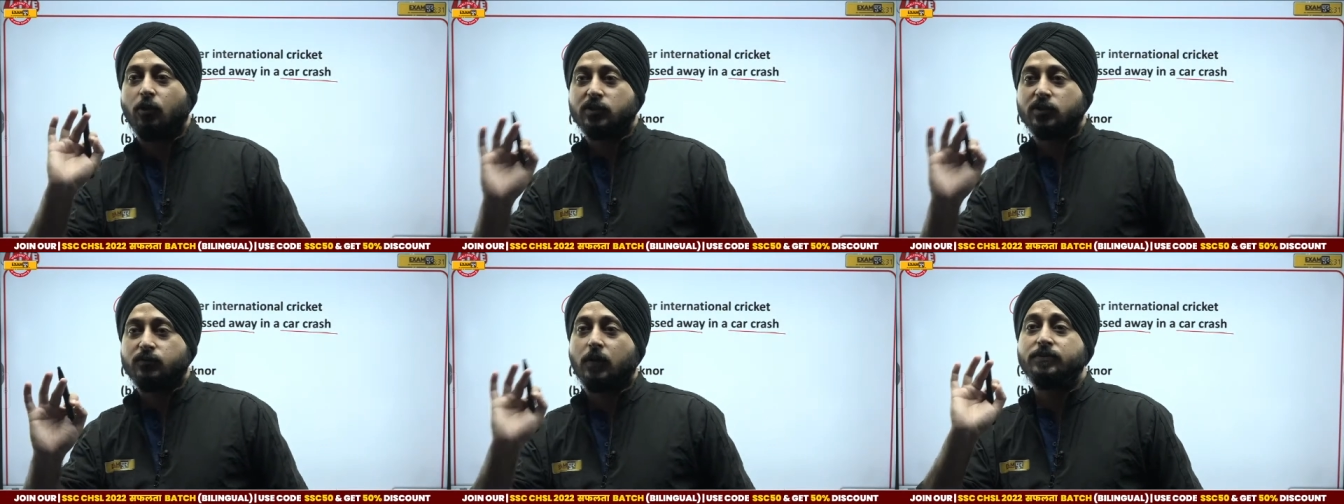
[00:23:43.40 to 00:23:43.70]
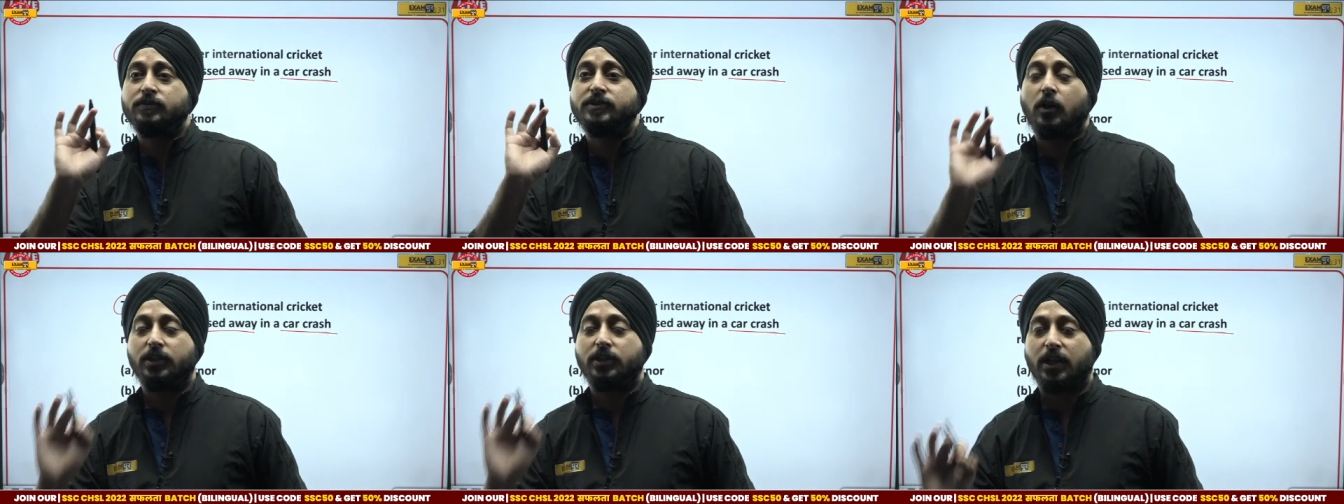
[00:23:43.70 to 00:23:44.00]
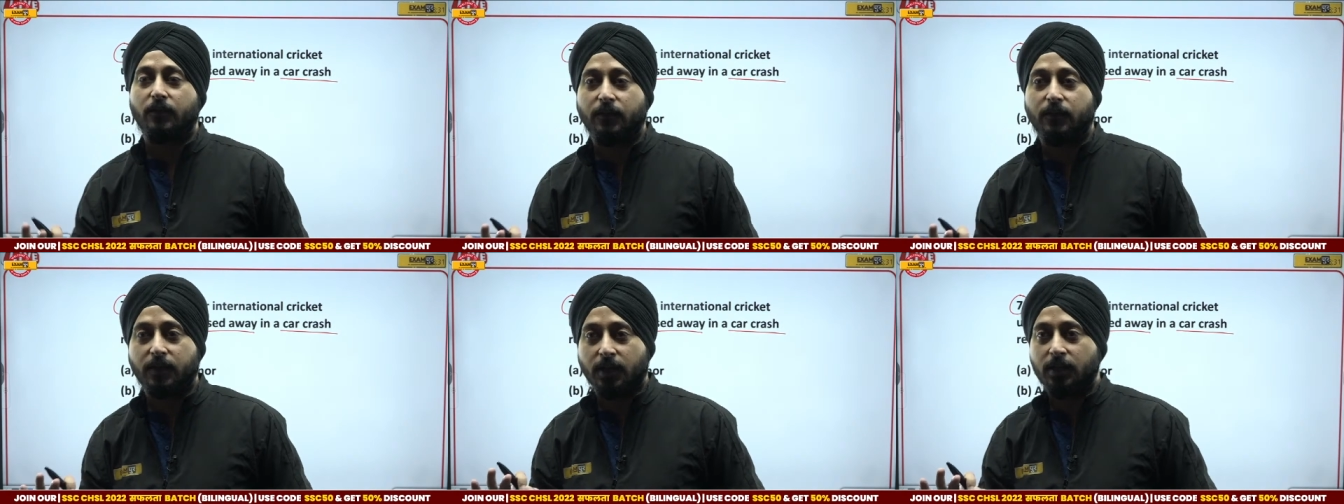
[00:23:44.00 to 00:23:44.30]
was from South
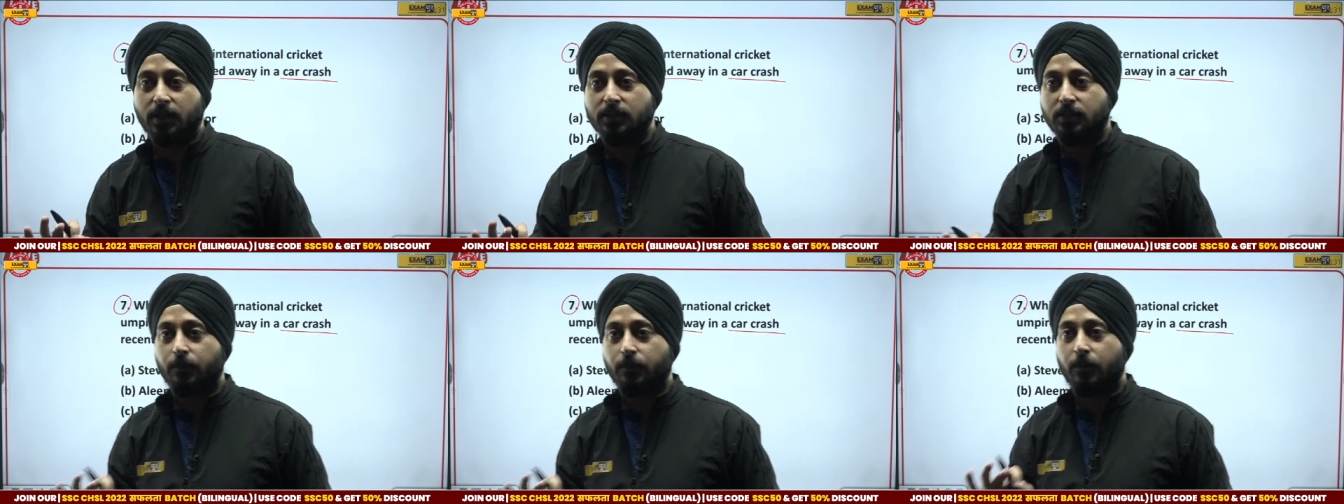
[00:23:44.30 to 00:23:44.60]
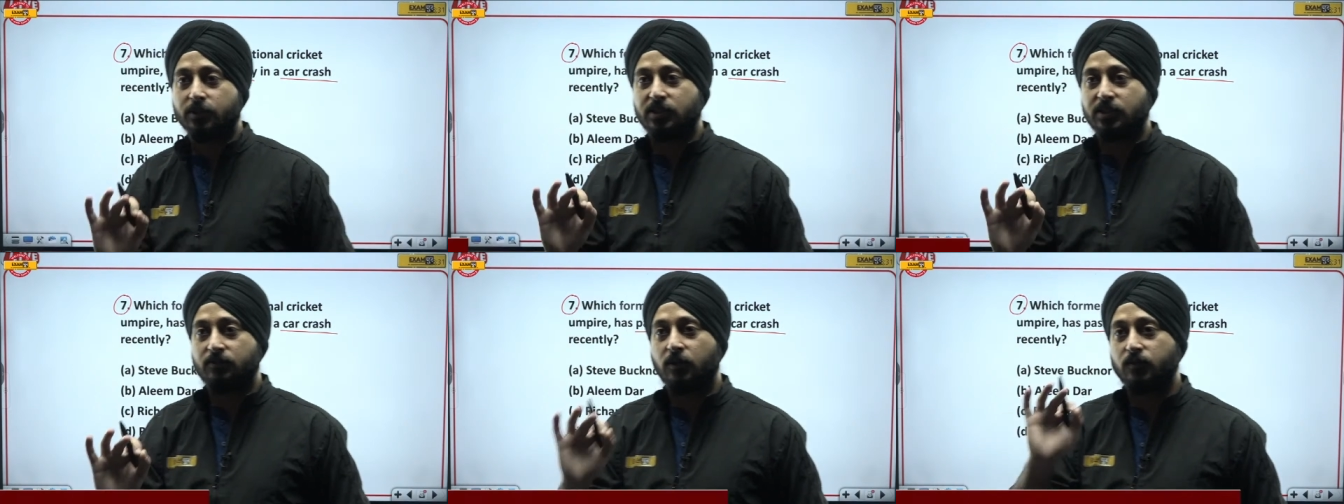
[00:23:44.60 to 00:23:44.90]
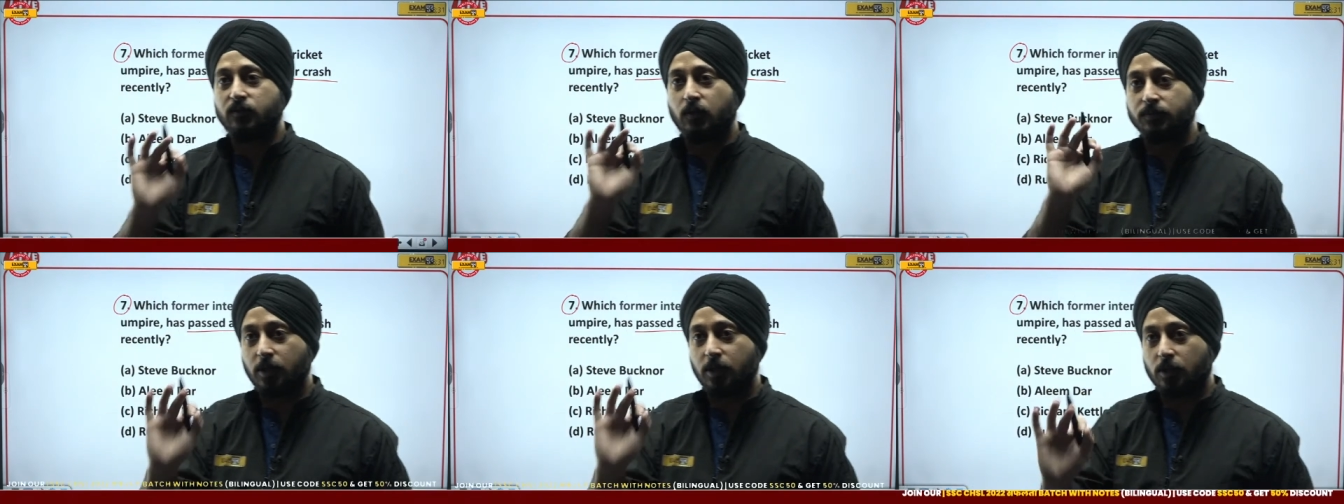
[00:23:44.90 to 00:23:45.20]
Africa. The person
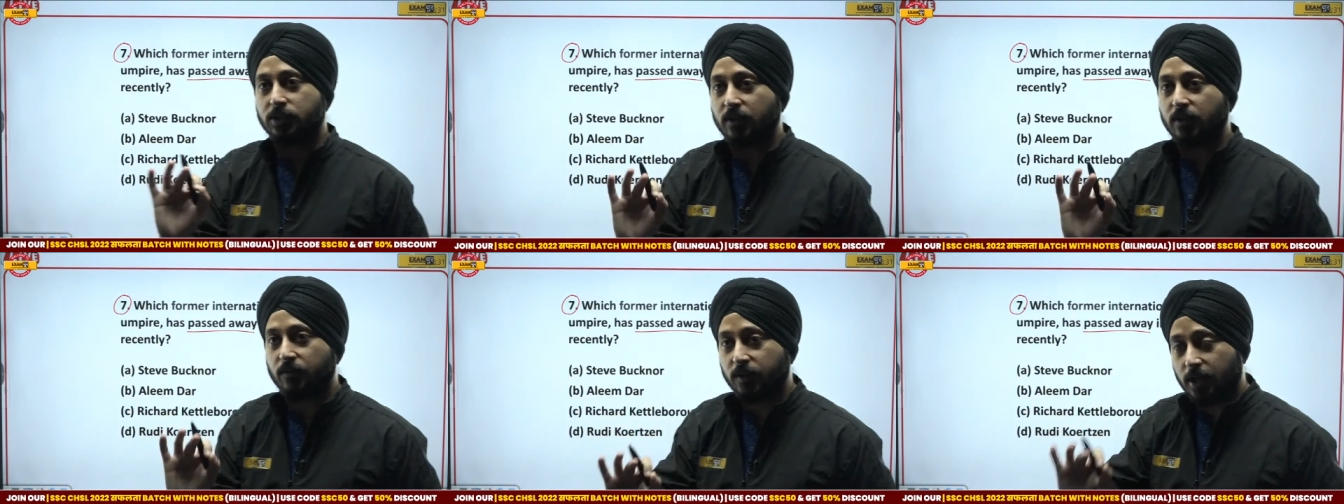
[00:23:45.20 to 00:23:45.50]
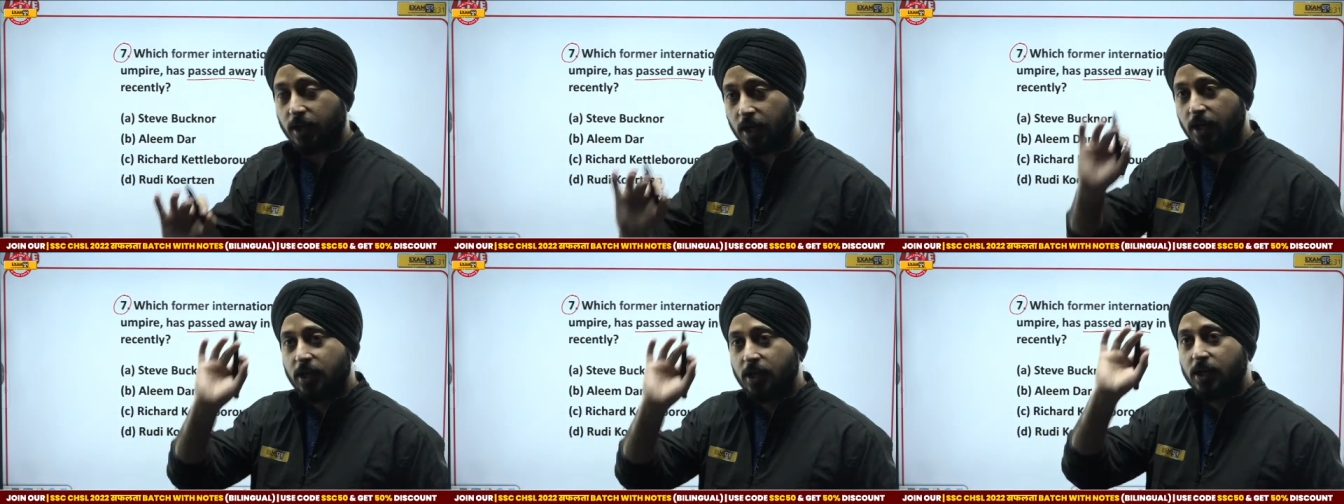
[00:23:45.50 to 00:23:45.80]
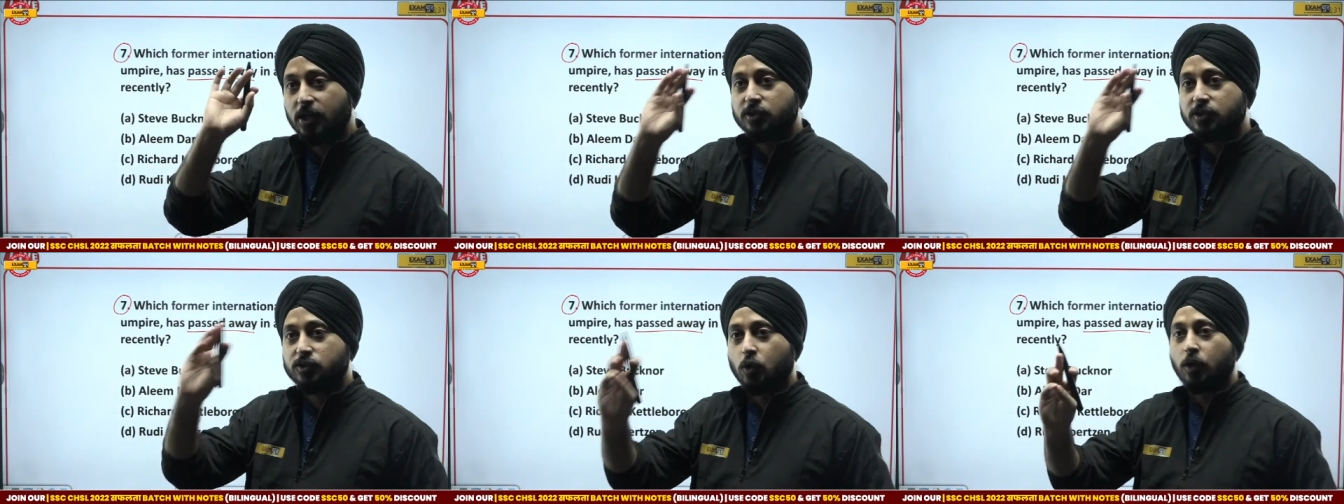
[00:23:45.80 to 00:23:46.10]
was from South Africa.
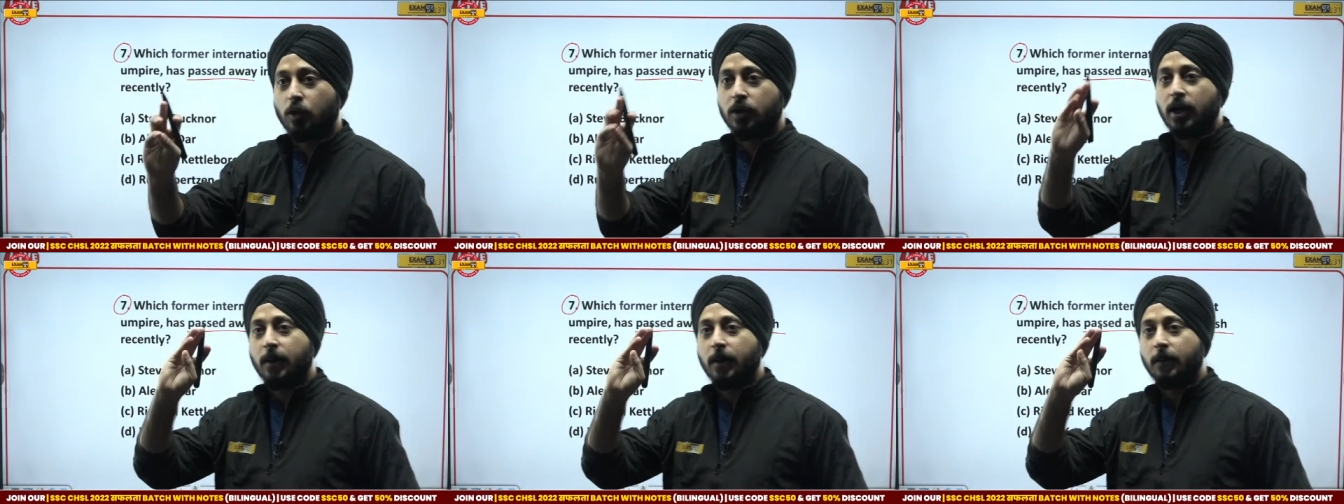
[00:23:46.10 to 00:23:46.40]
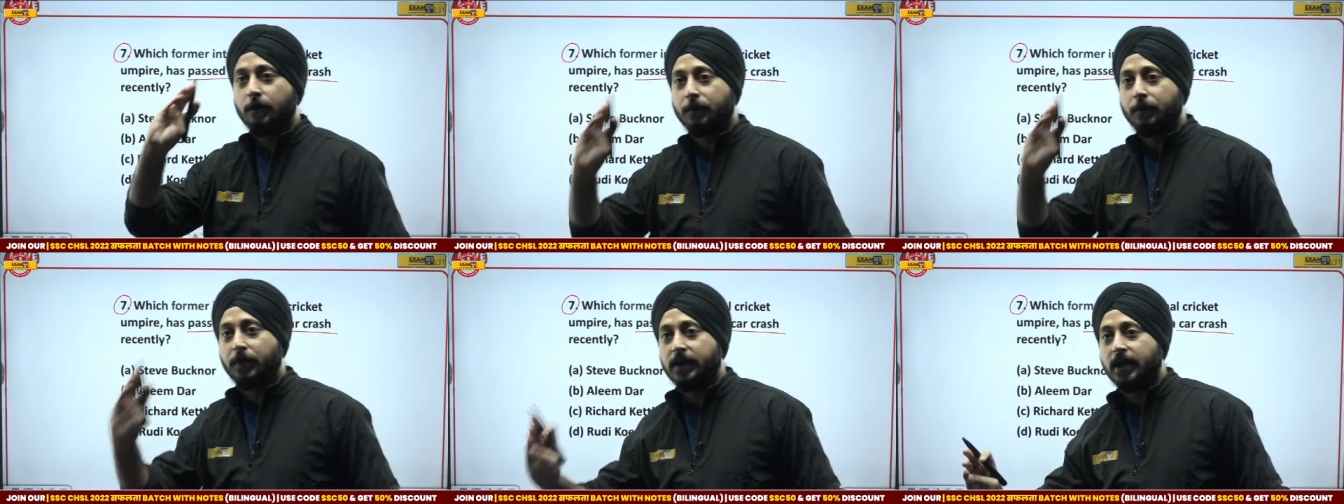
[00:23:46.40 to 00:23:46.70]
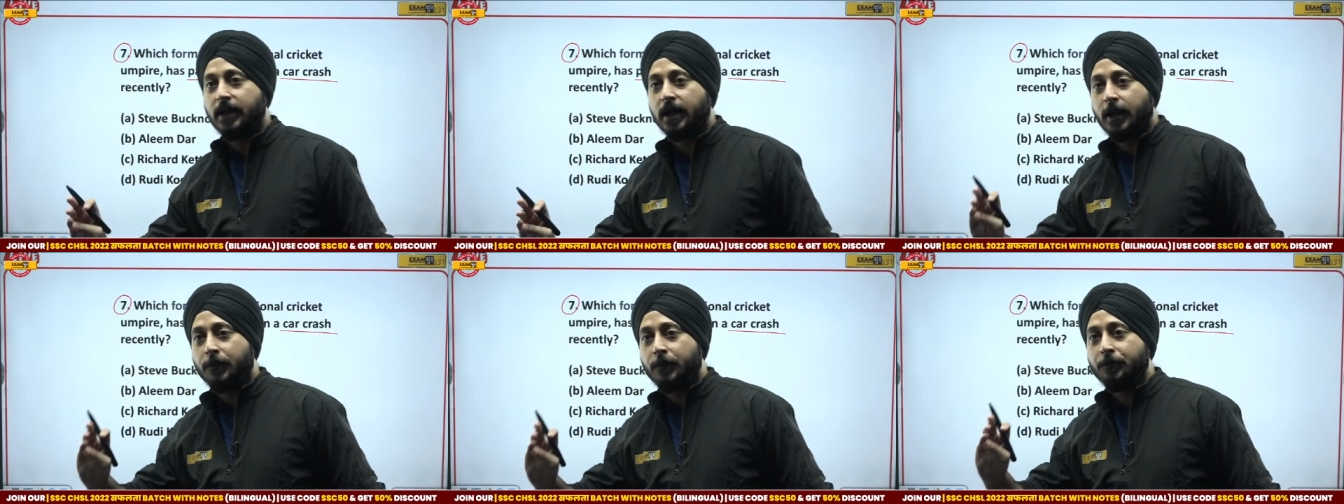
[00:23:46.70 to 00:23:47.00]
Sonam,
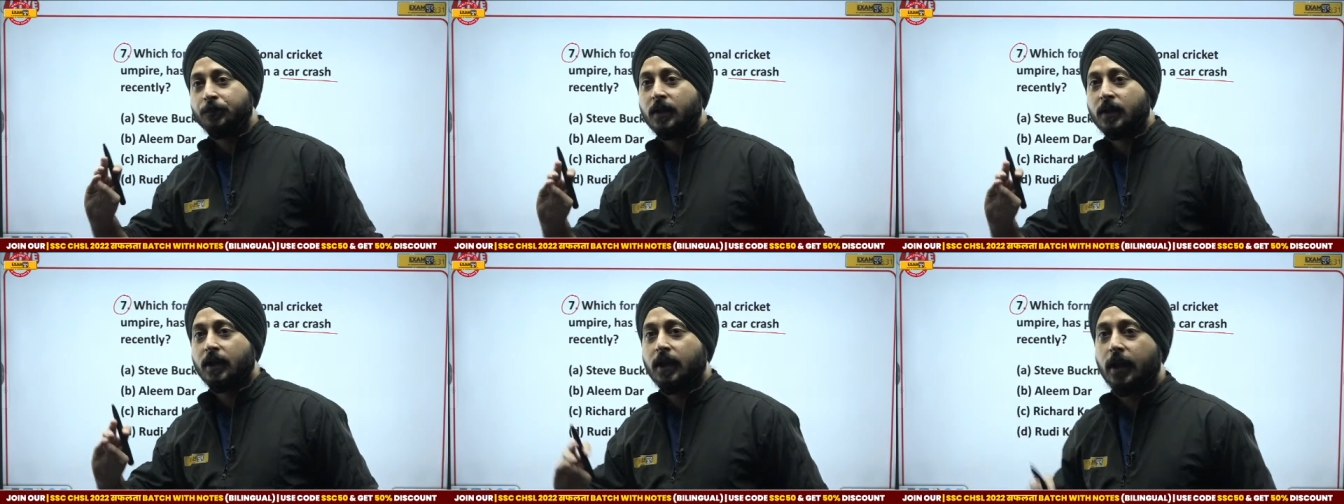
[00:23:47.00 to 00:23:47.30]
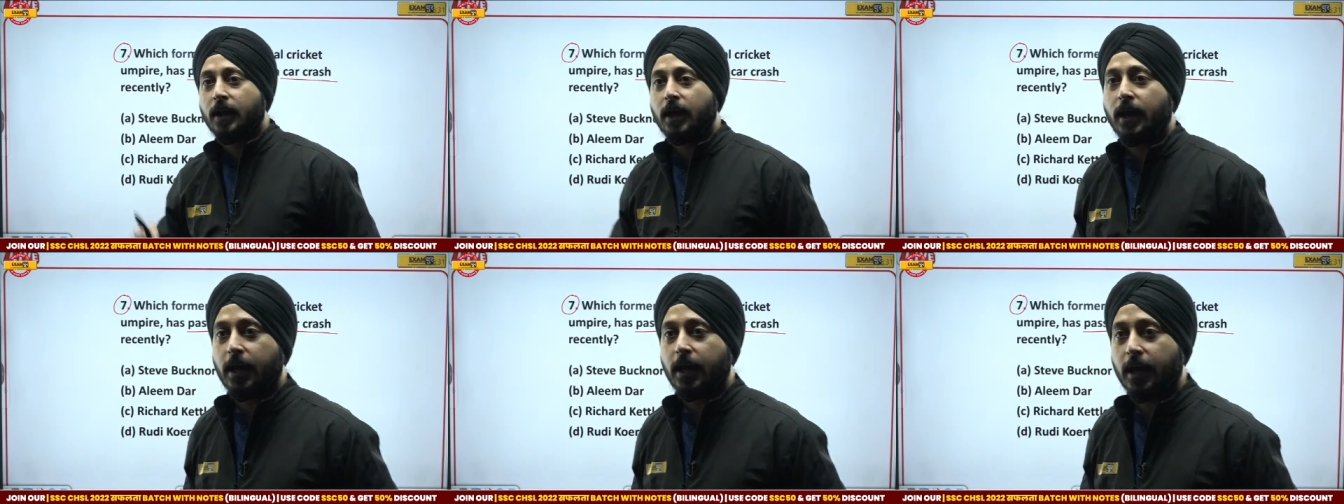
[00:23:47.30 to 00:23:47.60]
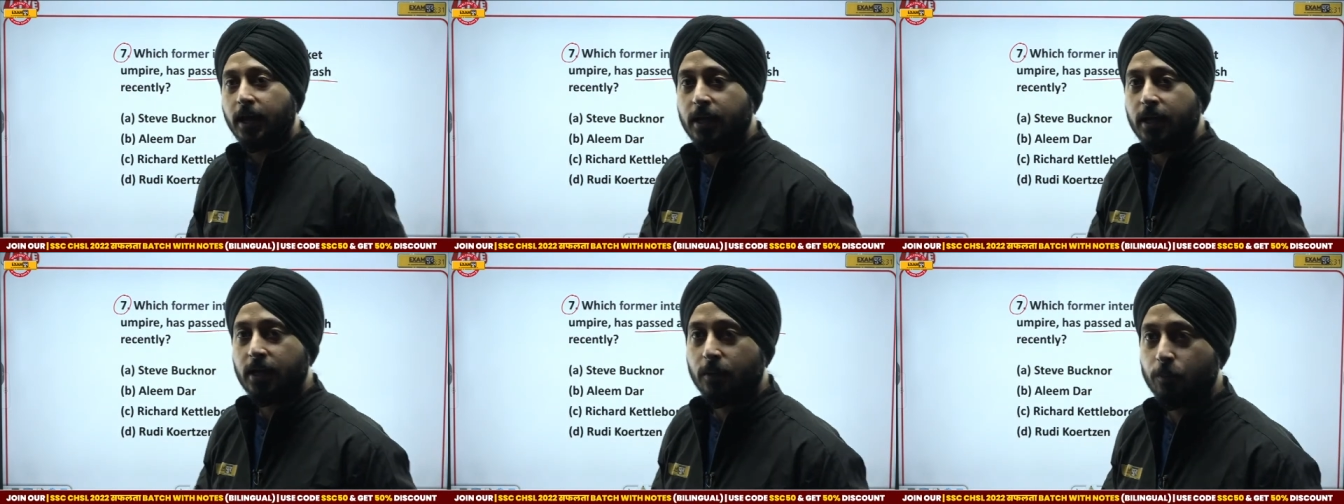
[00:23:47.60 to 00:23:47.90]
Priya,
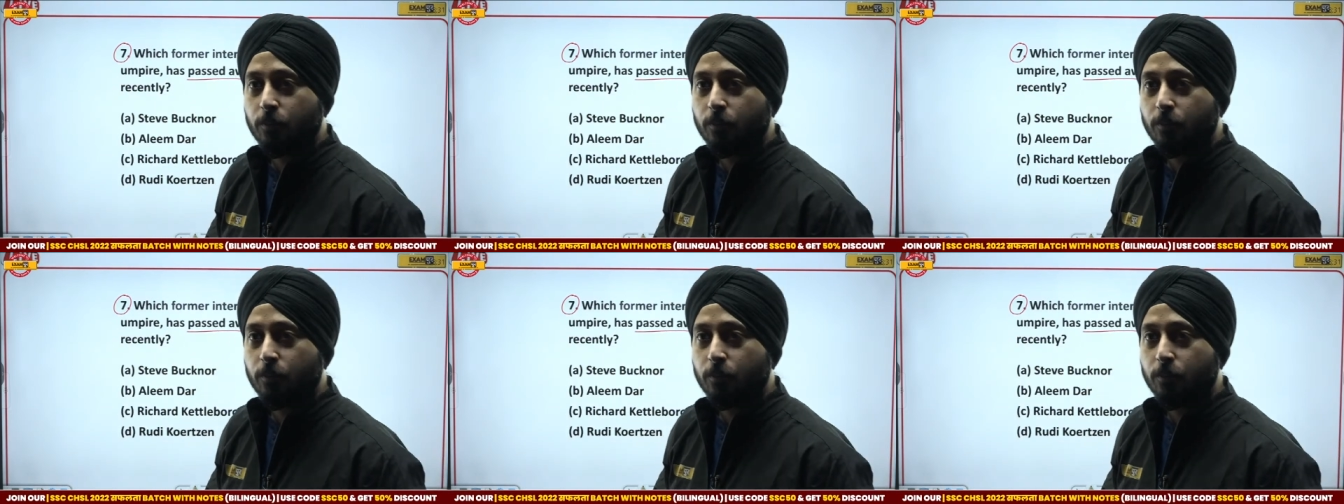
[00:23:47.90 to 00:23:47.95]
and